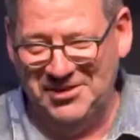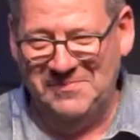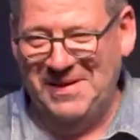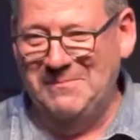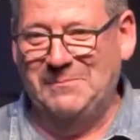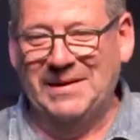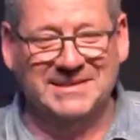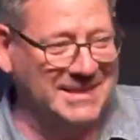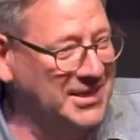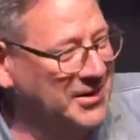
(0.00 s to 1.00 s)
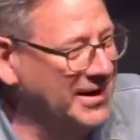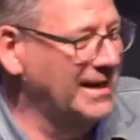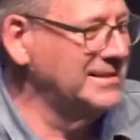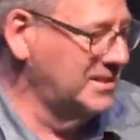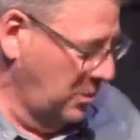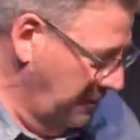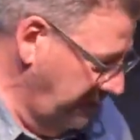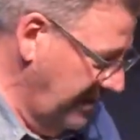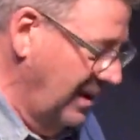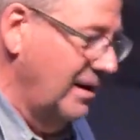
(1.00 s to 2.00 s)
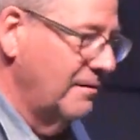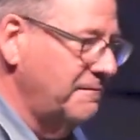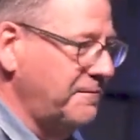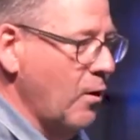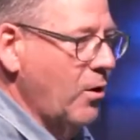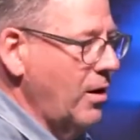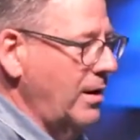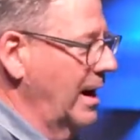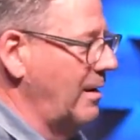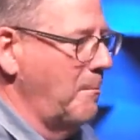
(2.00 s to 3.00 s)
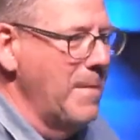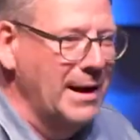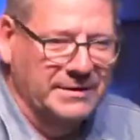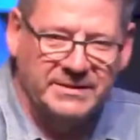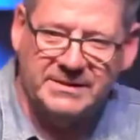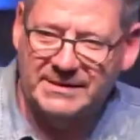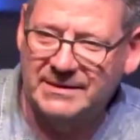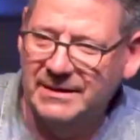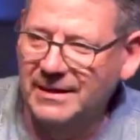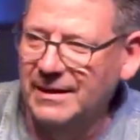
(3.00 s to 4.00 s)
you've been busting your guns off for like months.